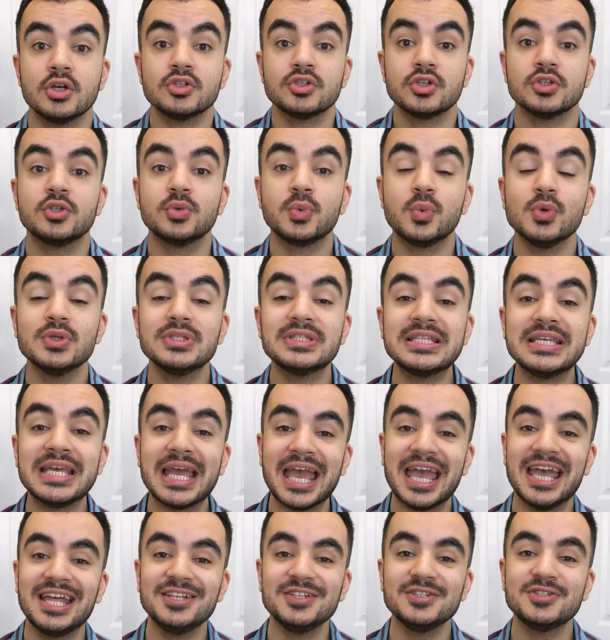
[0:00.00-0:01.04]
So towards the
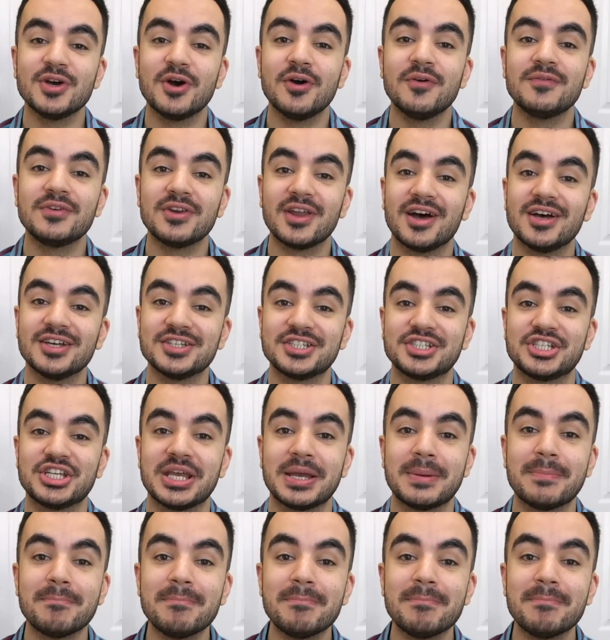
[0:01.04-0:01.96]
end of last year,